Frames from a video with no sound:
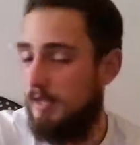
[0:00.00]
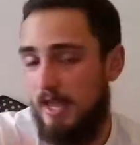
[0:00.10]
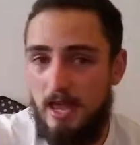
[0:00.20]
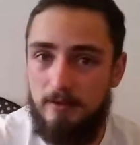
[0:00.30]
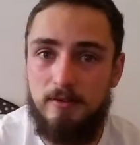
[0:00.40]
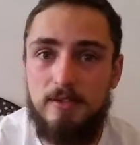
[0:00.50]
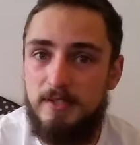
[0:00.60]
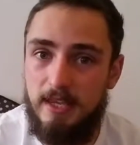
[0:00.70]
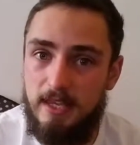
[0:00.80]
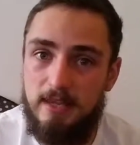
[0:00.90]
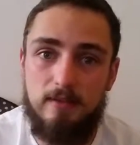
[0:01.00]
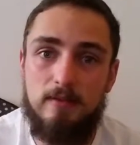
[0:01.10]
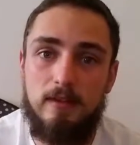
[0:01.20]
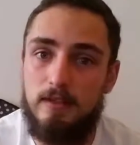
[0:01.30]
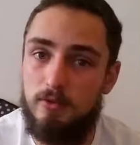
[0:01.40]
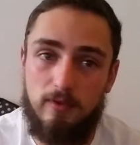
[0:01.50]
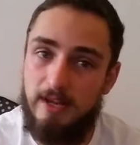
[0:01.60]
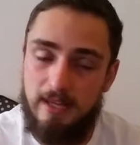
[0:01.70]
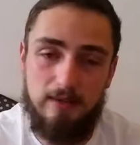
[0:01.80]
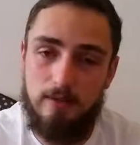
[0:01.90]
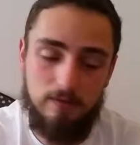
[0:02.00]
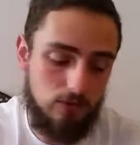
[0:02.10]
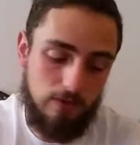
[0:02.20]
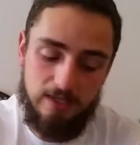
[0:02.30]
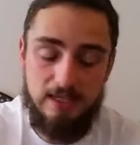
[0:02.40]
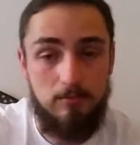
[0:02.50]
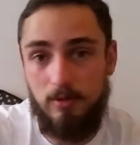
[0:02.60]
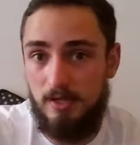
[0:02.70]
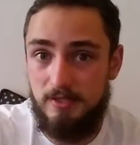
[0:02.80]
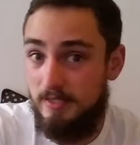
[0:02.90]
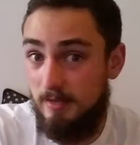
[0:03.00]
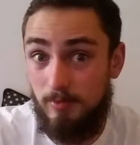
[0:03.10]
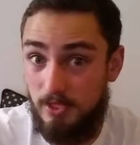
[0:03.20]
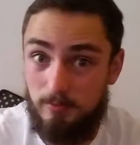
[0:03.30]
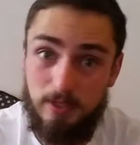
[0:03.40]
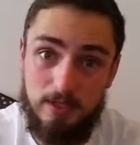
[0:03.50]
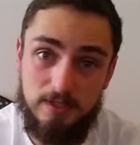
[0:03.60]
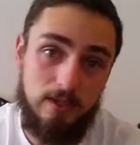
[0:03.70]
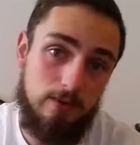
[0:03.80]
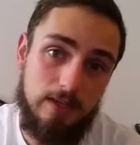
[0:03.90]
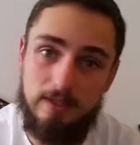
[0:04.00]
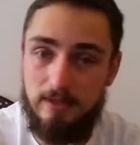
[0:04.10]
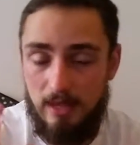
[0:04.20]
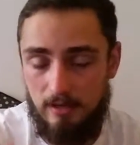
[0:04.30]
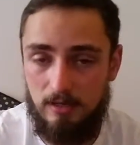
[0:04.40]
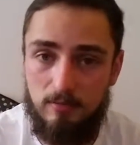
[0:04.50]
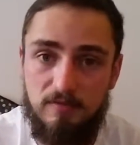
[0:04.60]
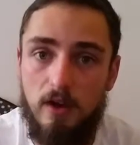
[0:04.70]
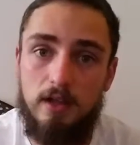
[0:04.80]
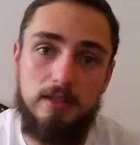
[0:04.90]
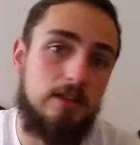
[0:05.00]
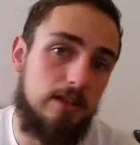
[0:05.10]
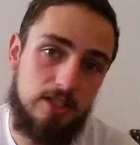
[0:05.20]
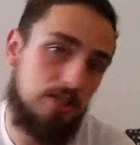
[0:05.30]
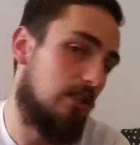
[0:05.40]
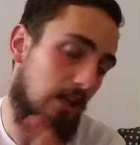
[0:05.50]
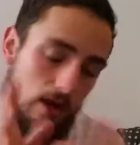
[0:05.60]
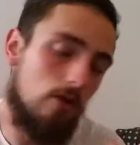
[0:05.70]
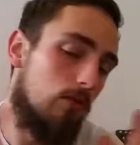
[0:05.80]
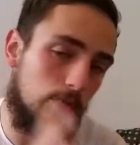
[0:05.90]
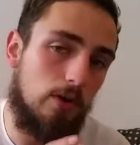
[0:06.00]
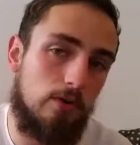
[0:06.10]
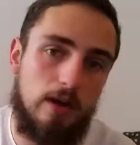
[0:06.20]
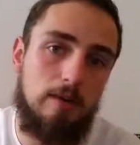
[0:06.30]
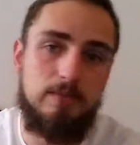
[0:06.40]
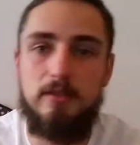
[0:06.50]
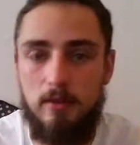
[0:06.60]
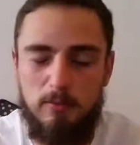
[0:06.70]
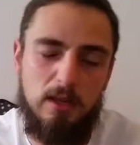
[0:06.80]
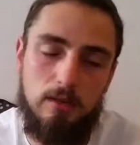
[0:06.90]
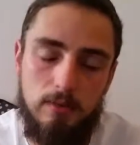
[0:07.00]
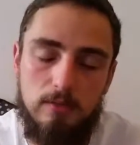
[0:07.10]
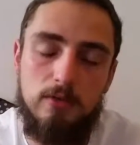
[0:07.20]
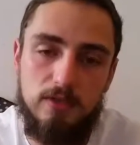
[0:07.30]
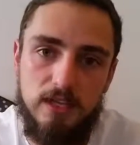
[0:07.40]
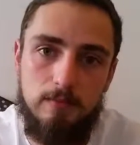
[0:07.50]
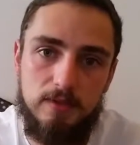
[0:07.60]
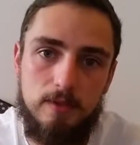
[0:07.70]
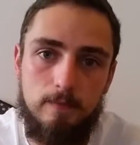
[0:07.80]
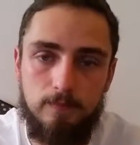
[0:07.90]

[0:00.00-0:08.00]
again, C is already there's already C plus and C plus plus, so it, they're going to be fine. So it's just like old programs surveying that in museums.